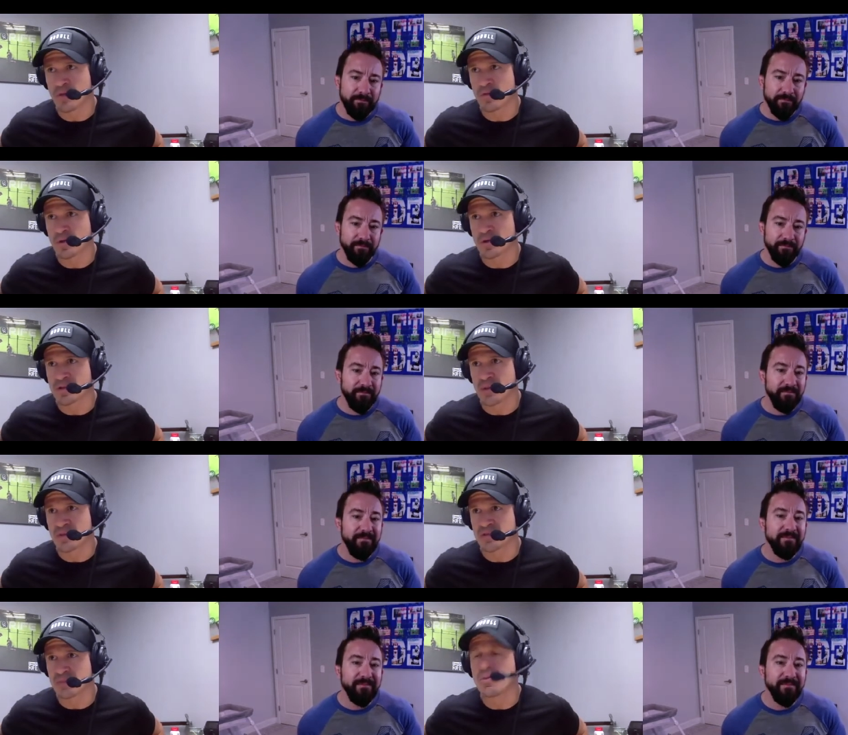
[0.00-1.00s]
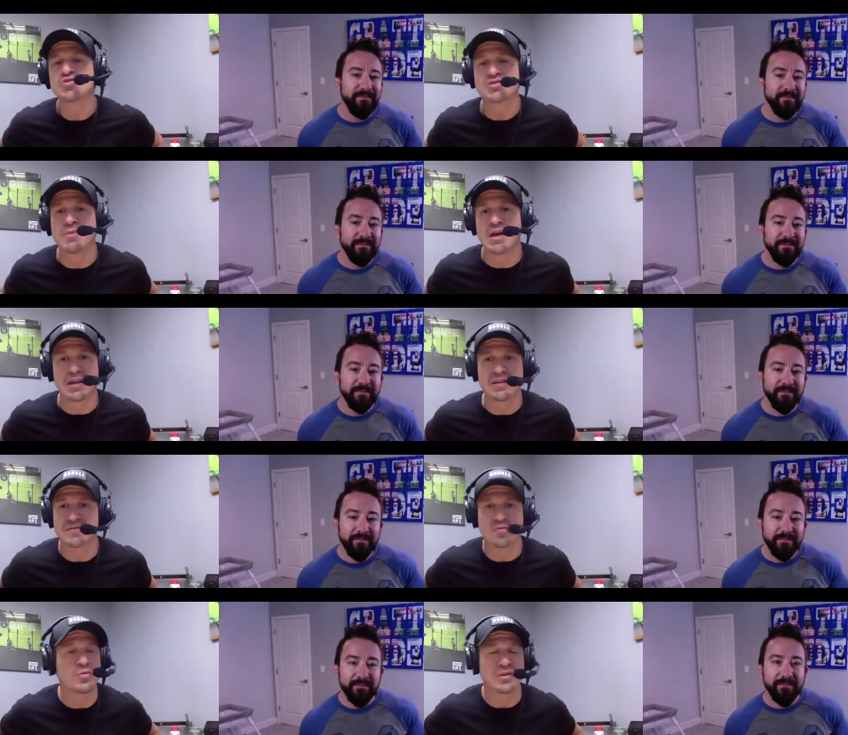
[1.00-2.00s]
Speaker 1: for a long time. And most men
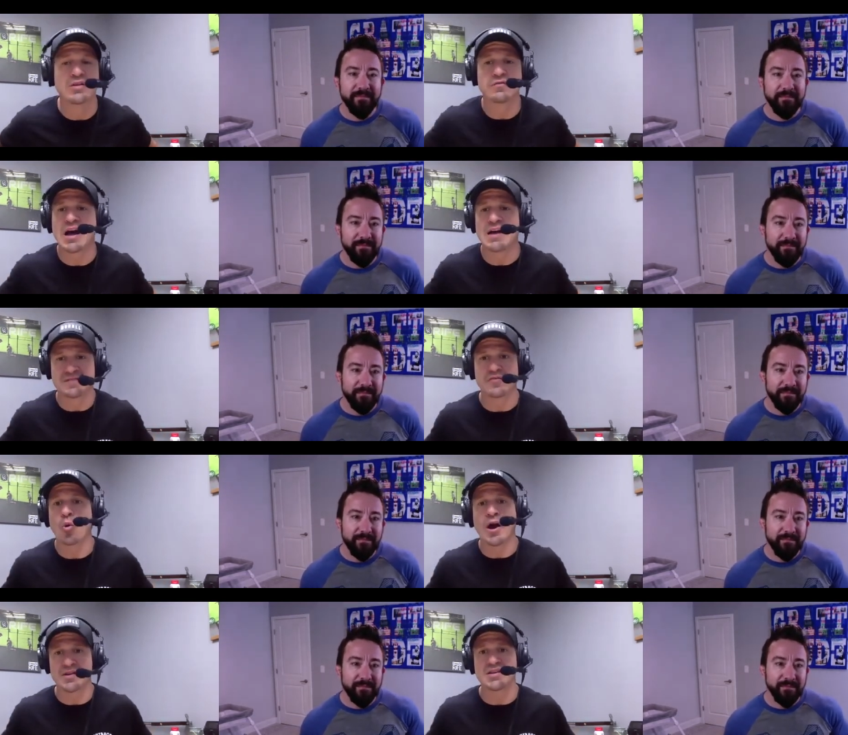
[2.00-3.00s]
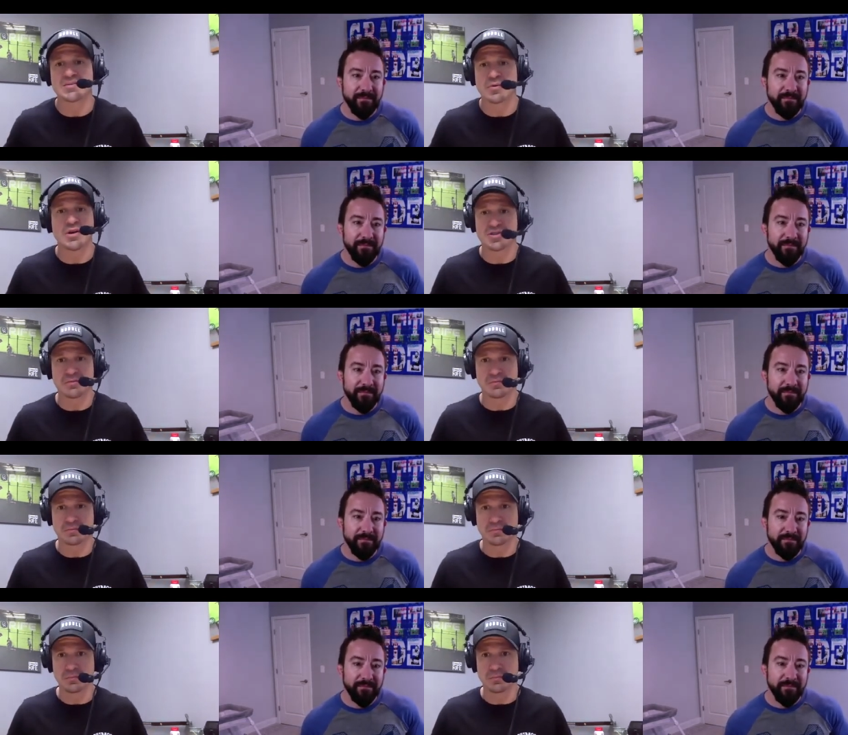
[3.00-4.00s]
live lives of quiet desperation.
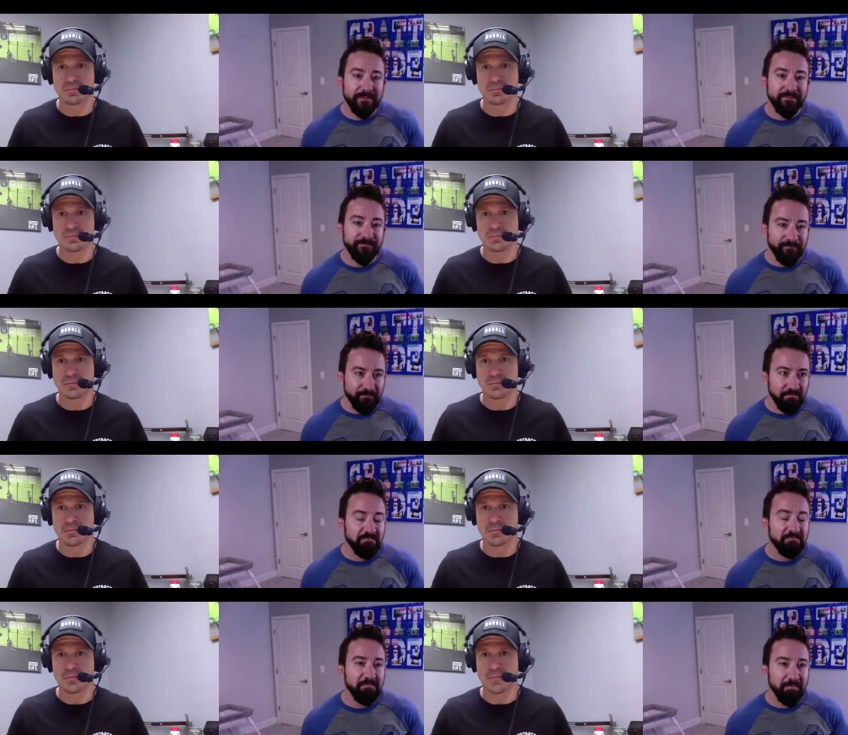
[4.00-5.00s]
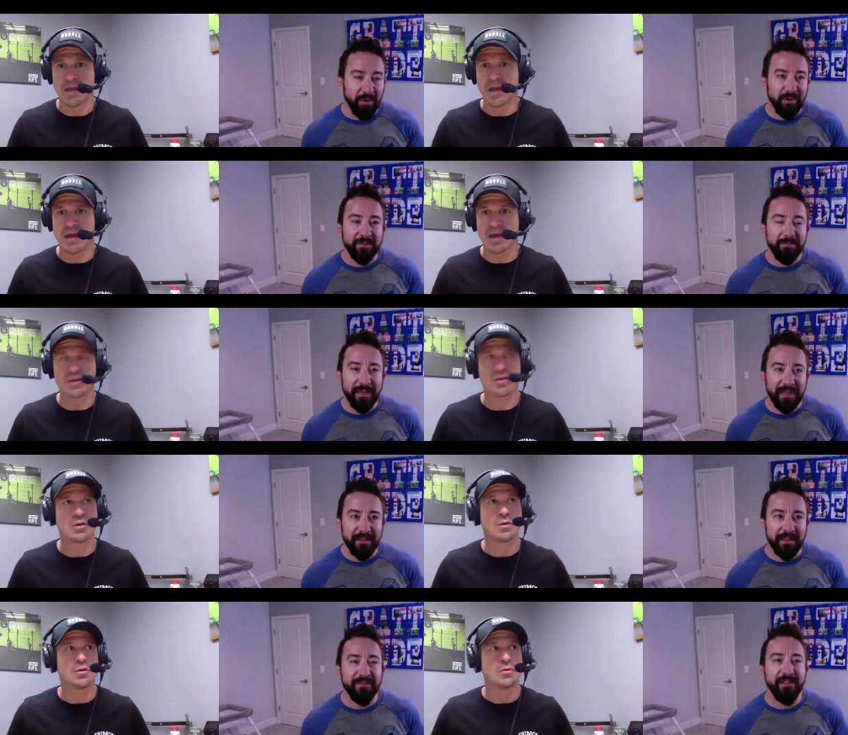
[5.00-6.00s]
And most
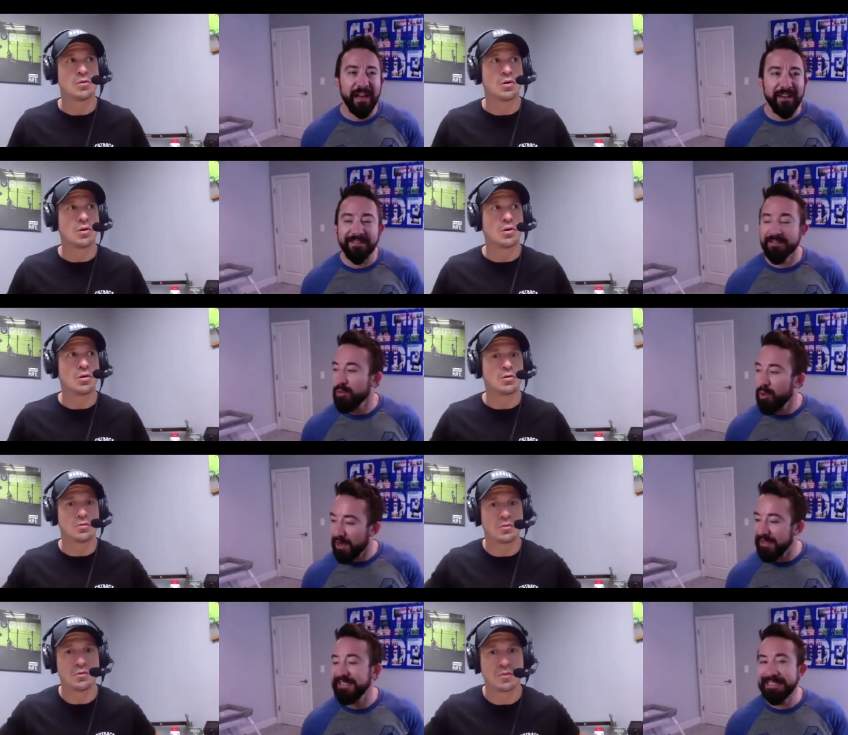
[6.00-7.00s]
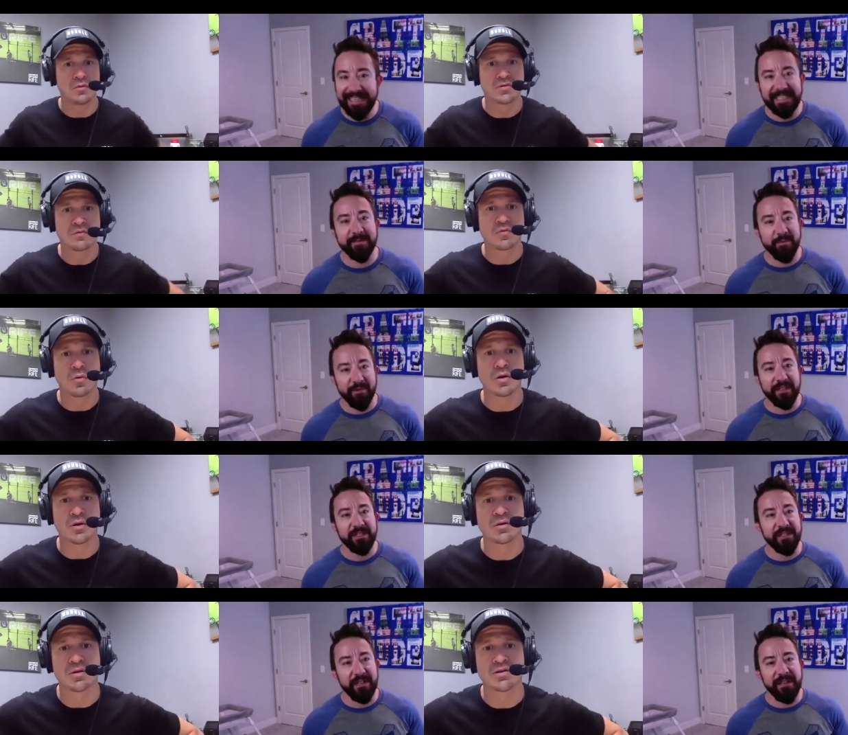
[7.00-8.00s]
Speaker 2: men live lives of quiet
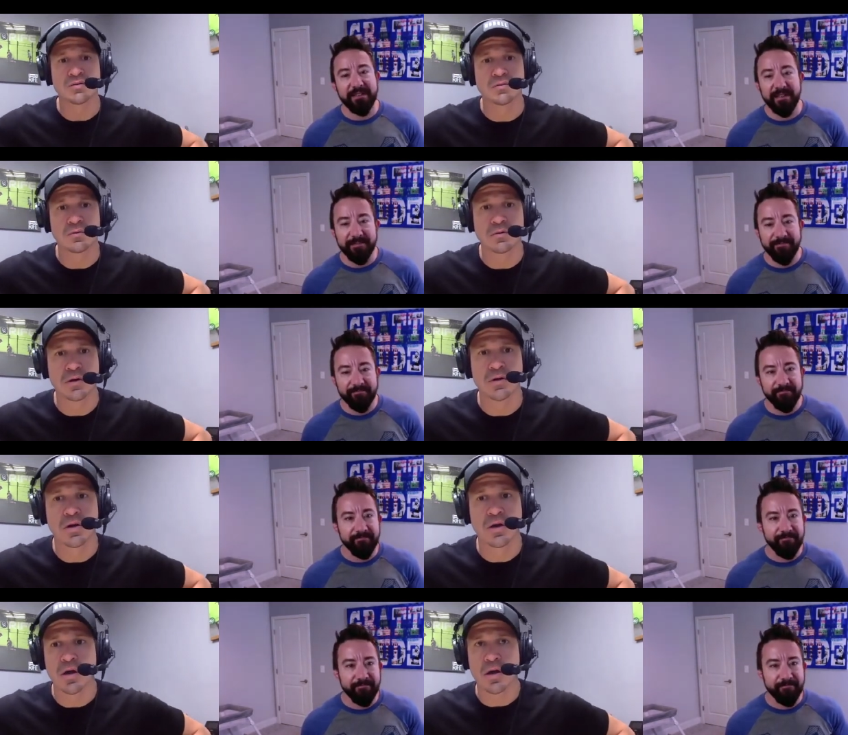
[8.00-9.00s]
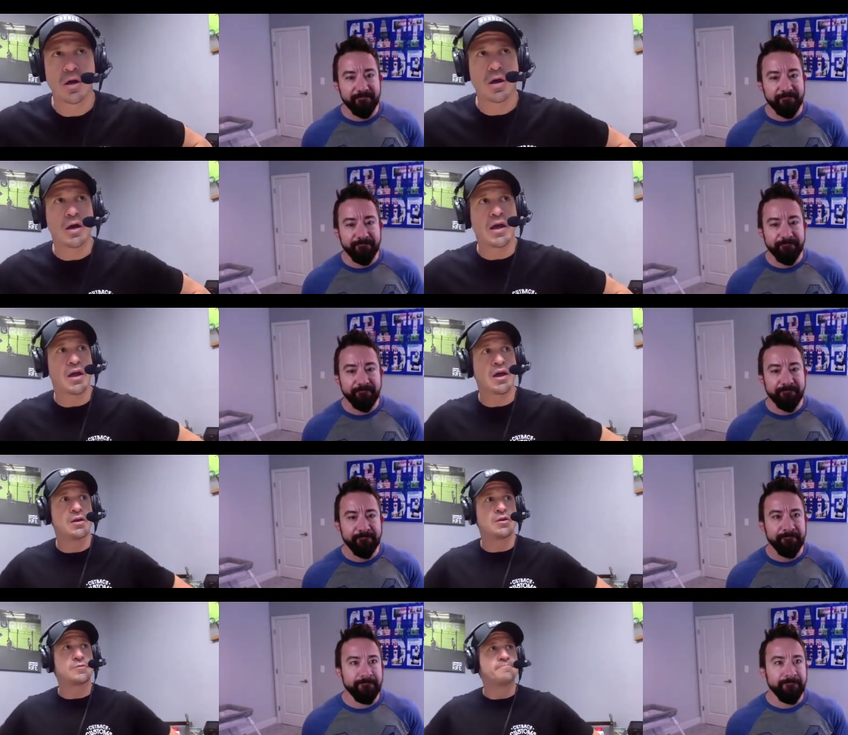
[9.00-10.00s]
desperation. I like that.
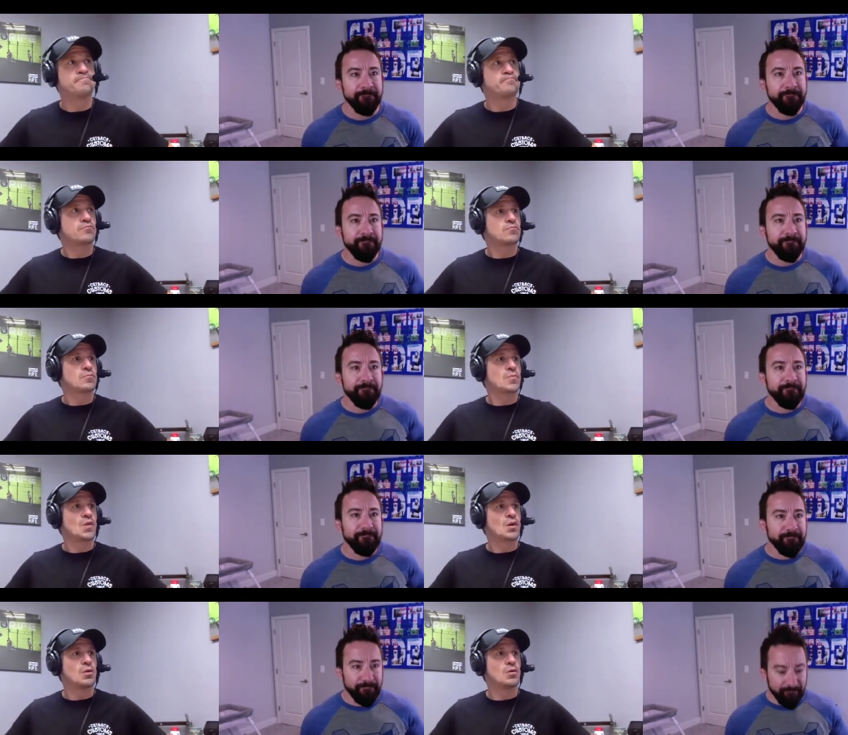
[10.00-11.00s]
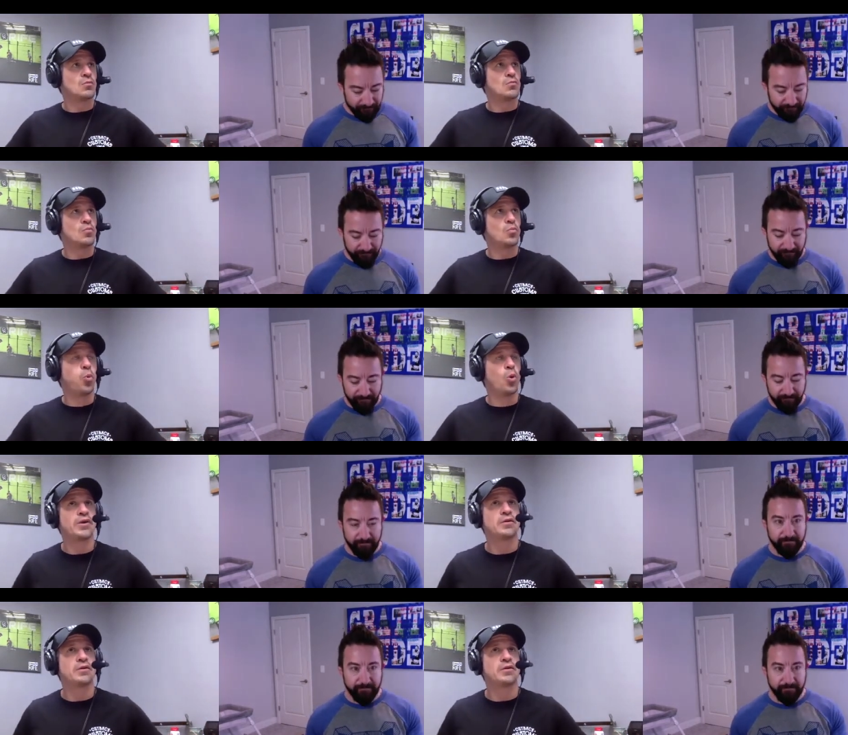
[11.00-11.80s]
Speaker 1: And what